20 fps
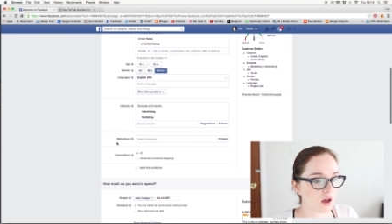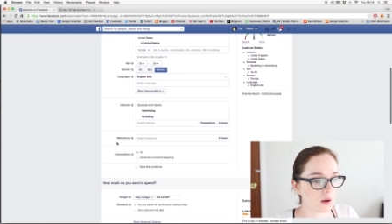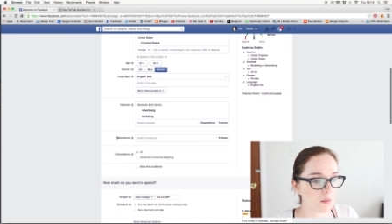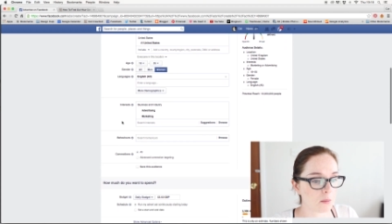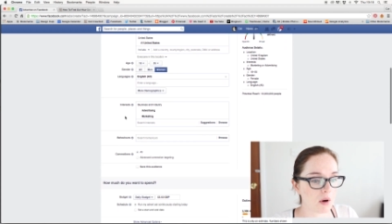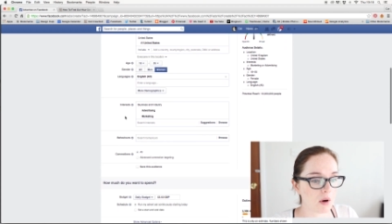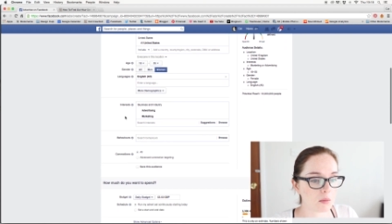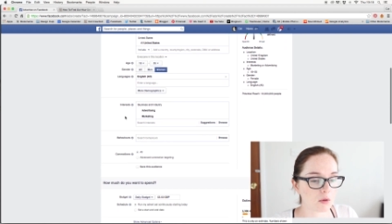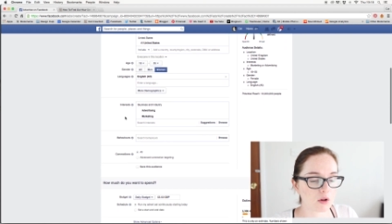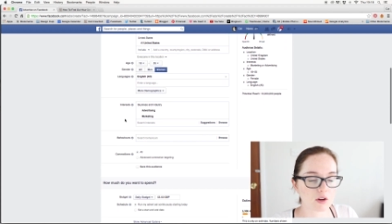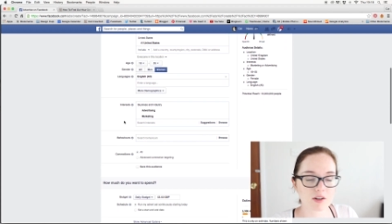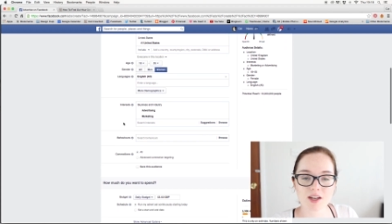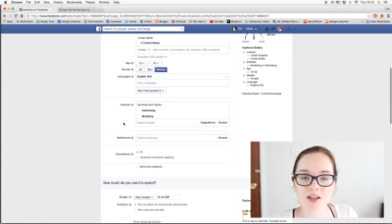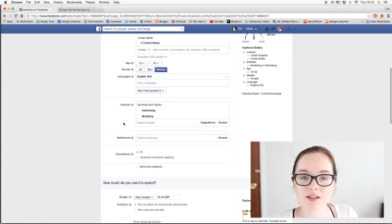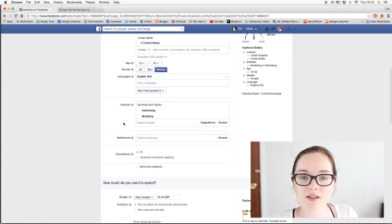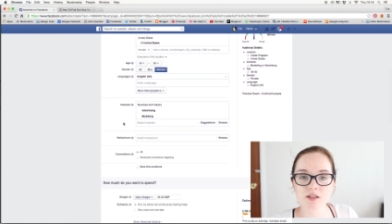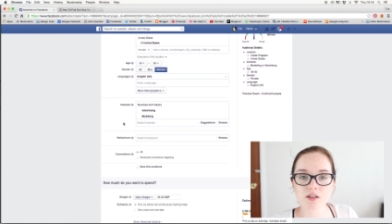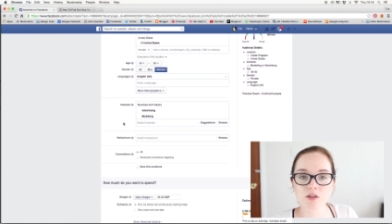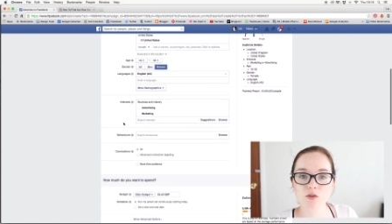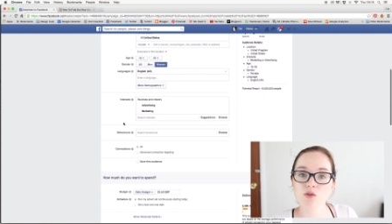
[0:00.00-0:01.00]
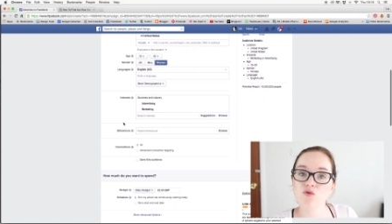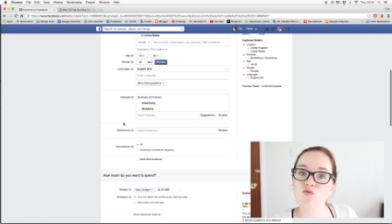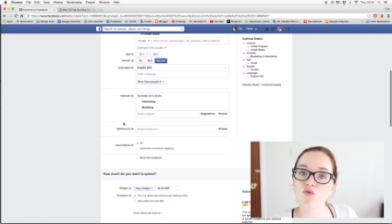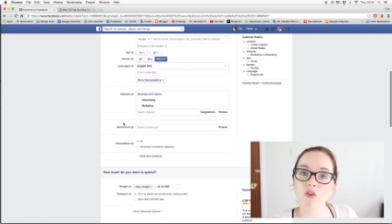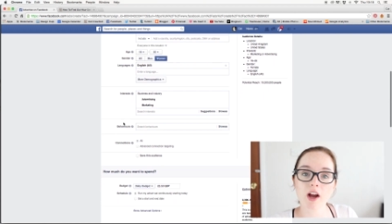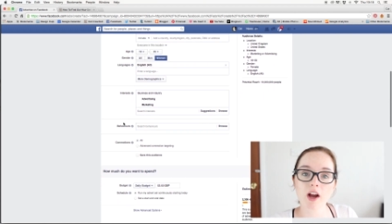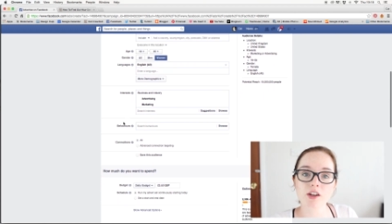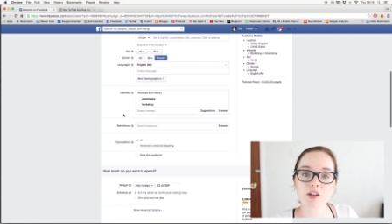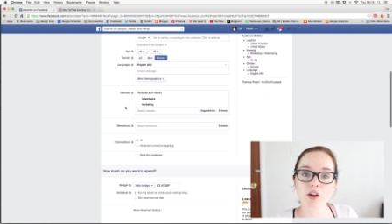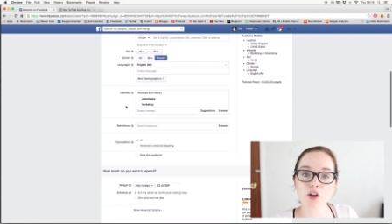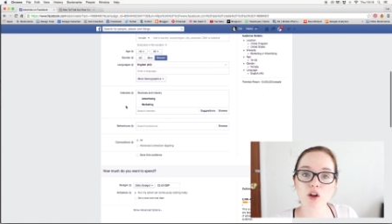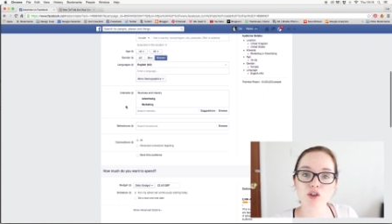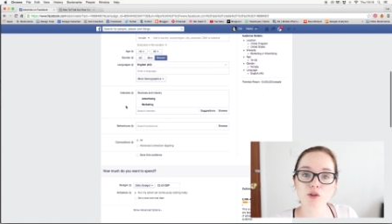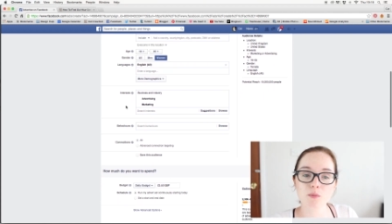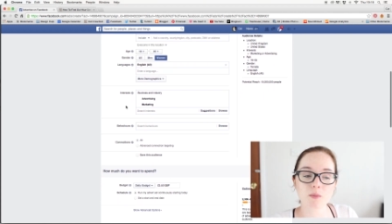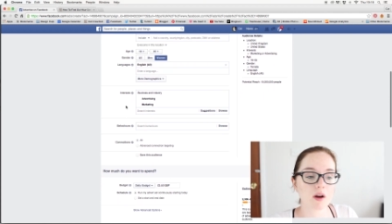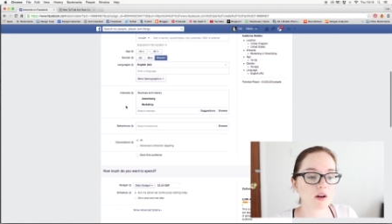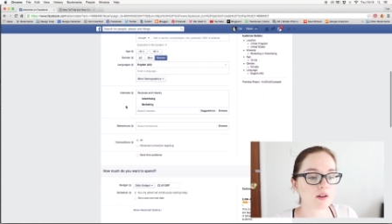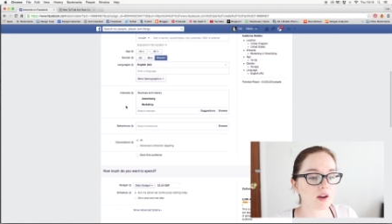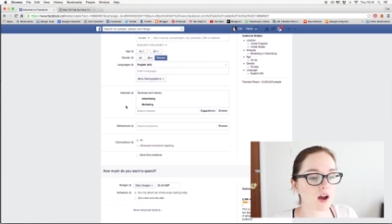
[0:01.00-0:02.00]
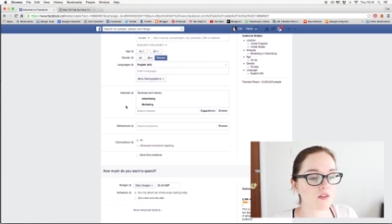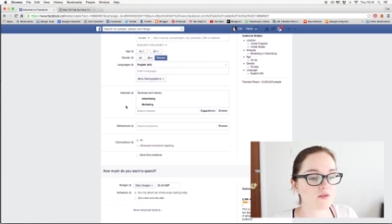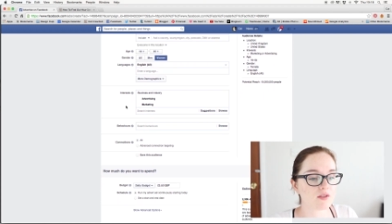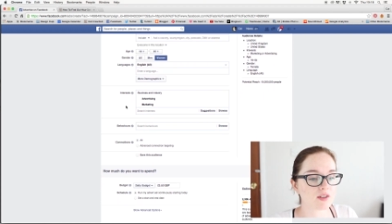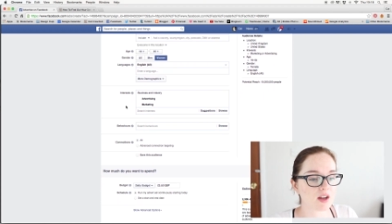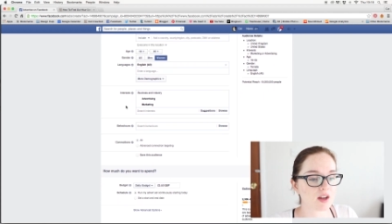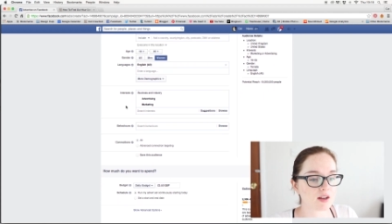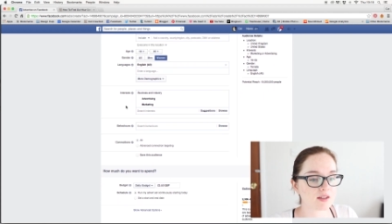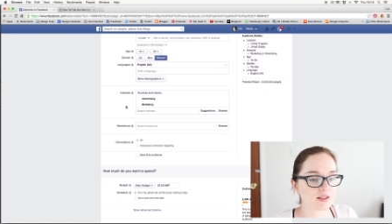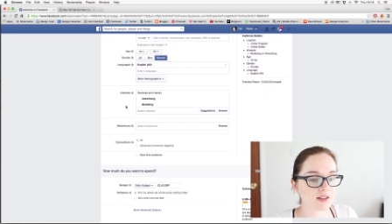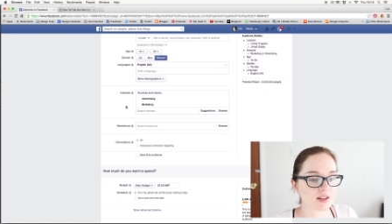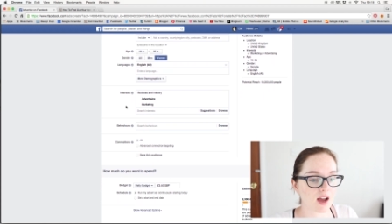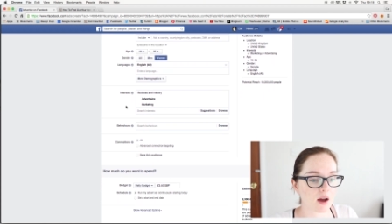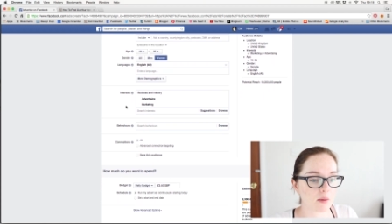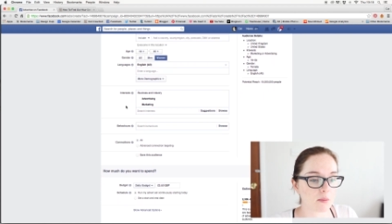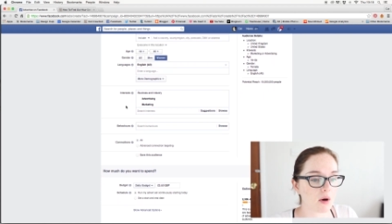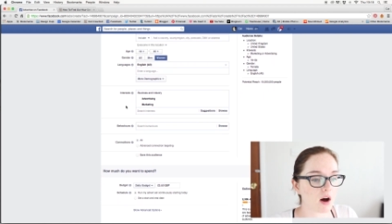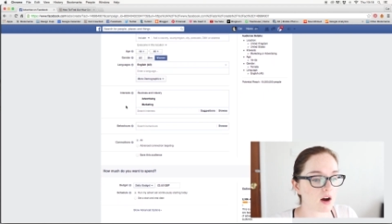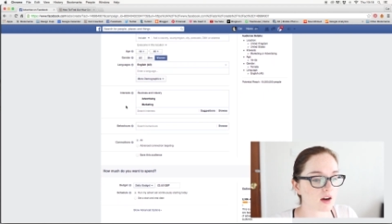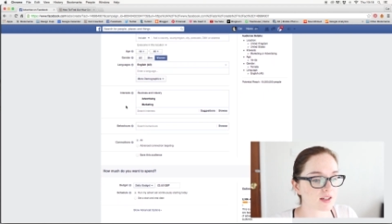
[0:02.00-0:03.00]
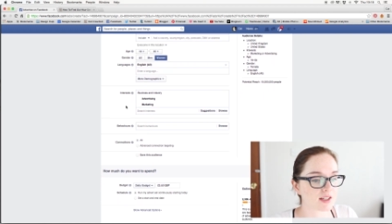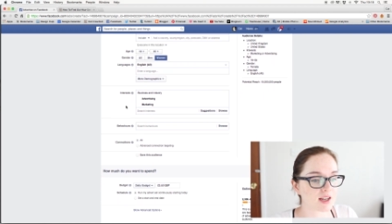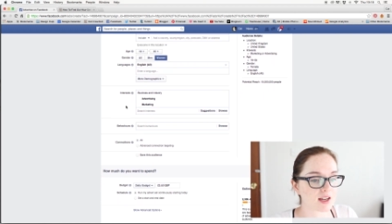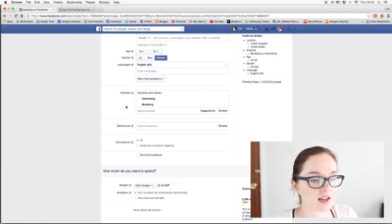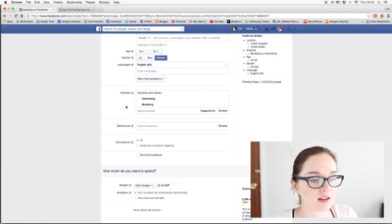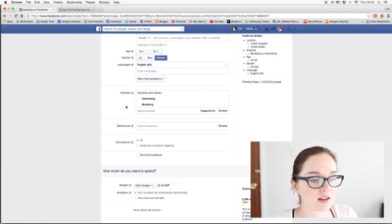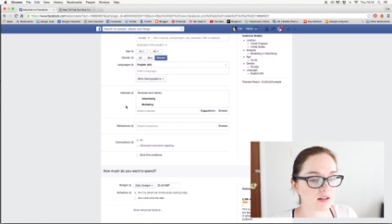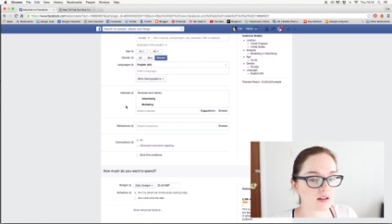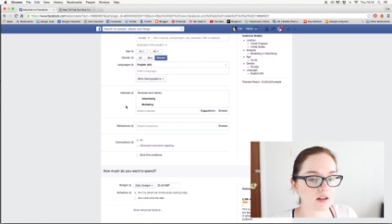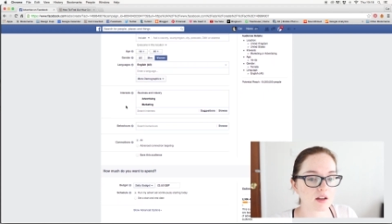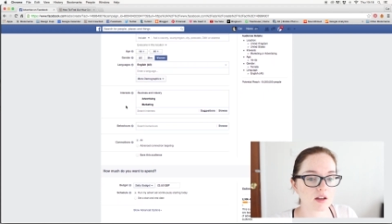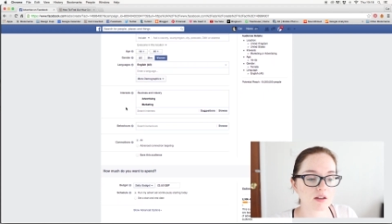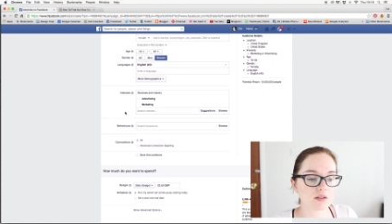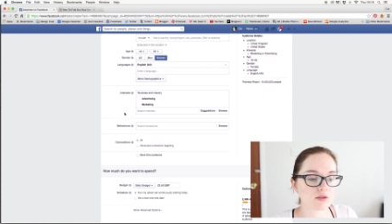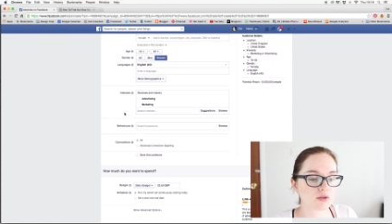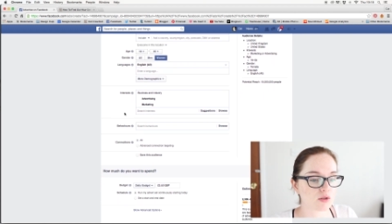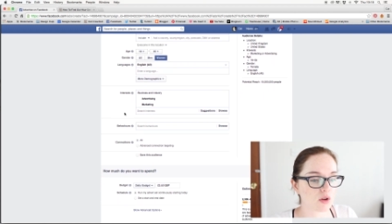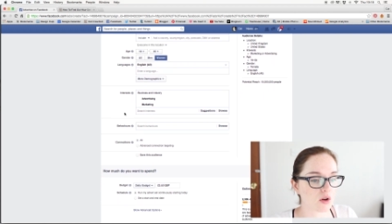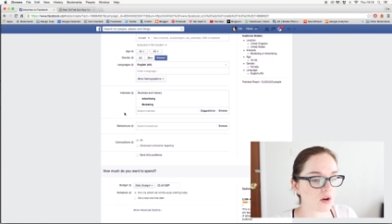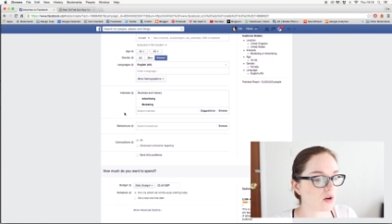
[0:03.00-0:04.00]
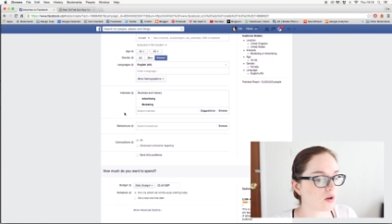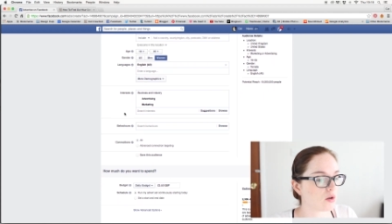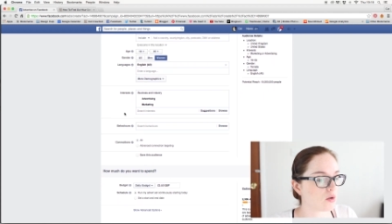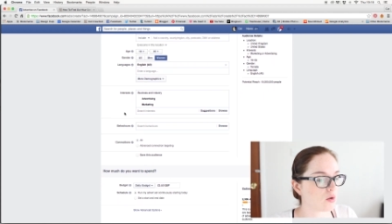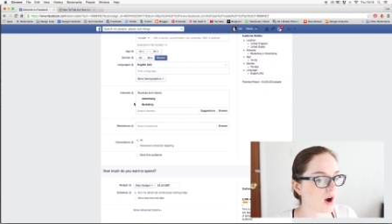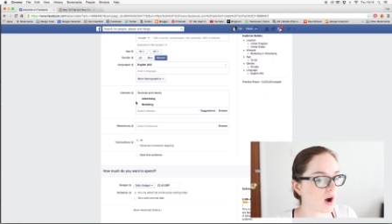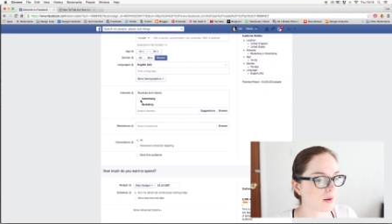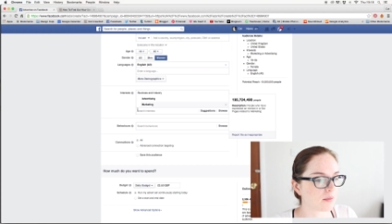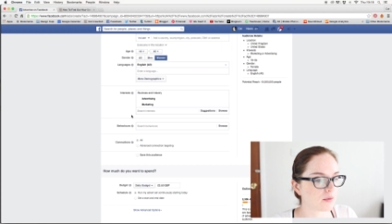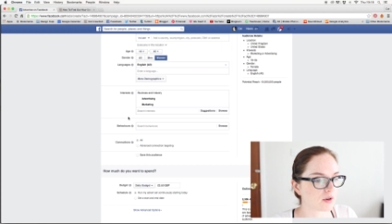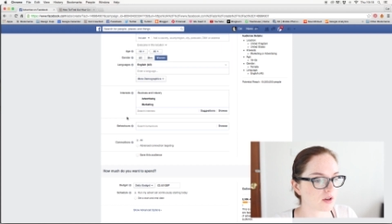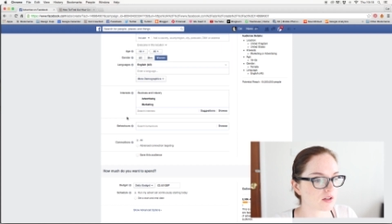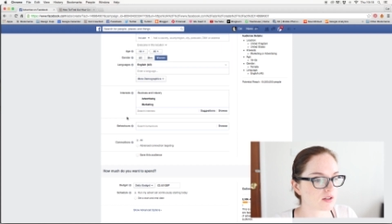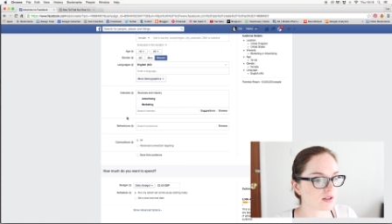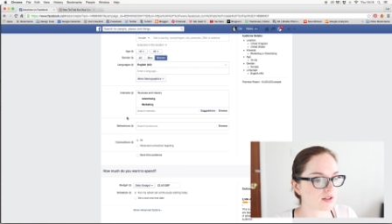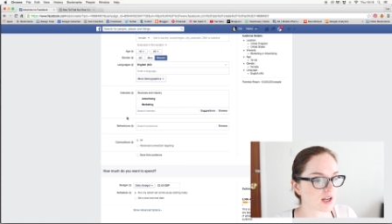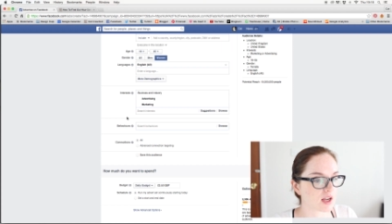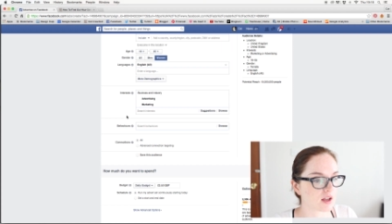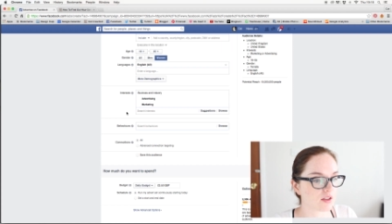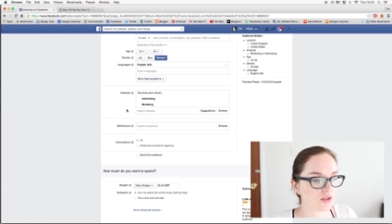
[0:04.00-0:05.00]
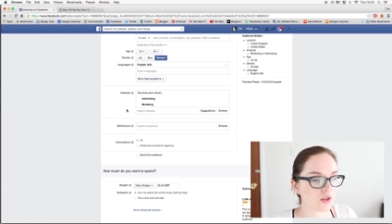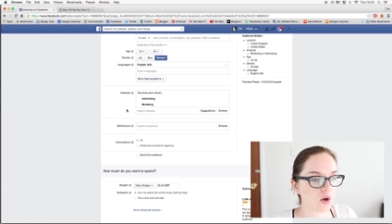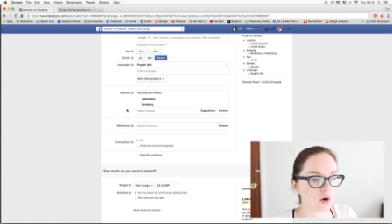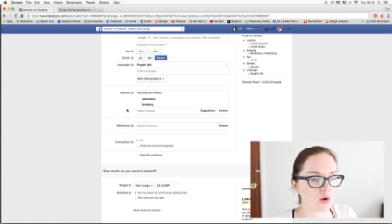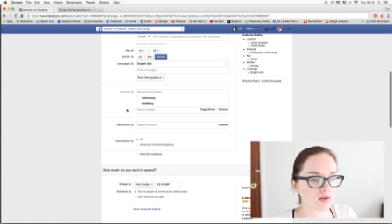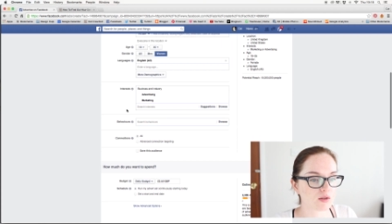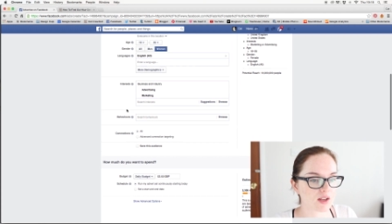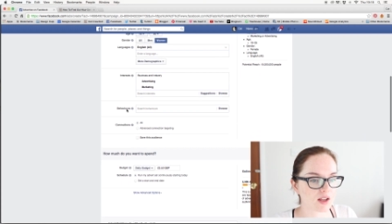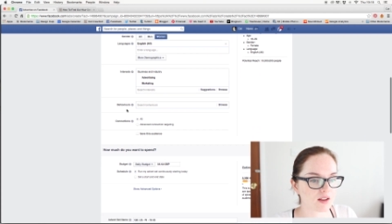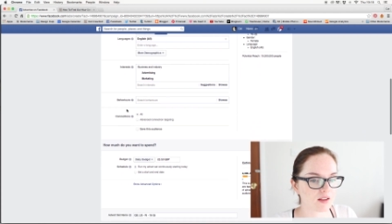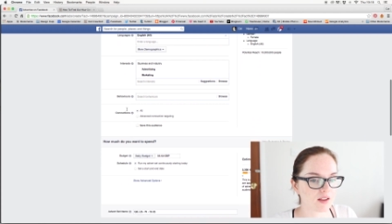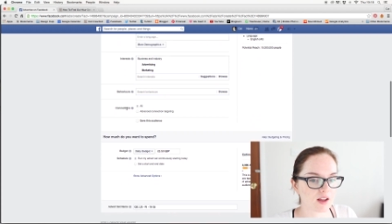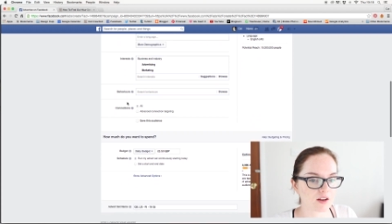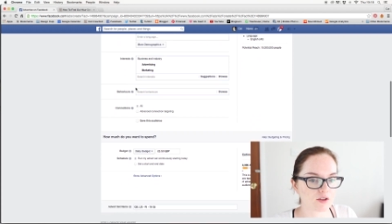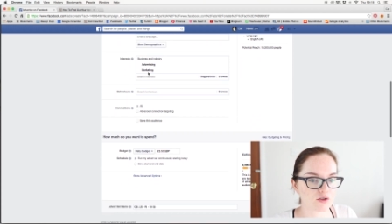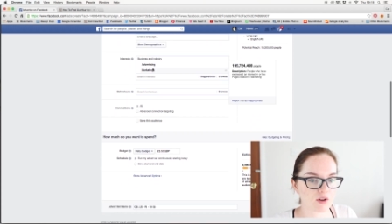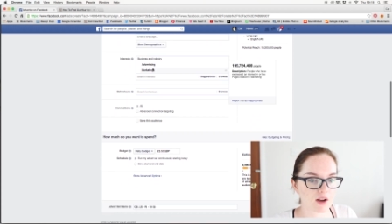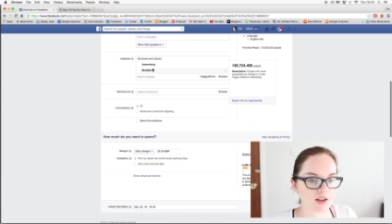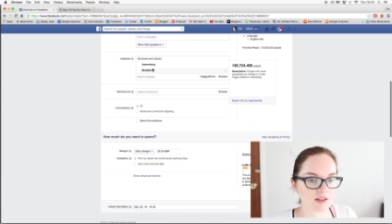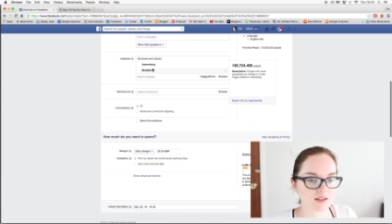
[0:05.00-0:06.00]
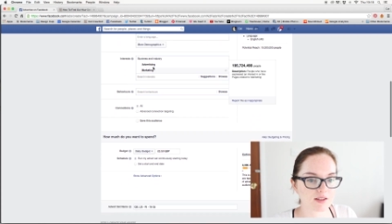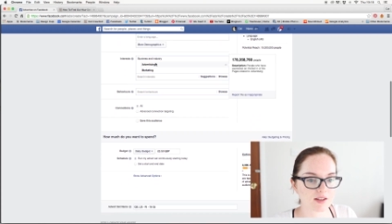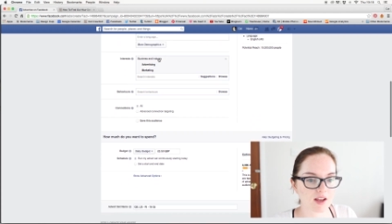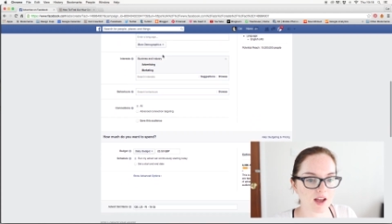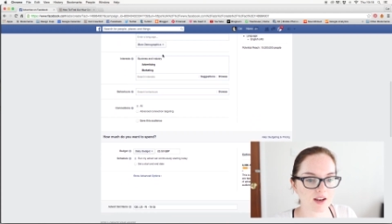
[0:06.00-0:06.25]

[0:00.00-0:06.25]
my blog tends to write a lot about advertising and marketing, so I'm going to stick those in the interests.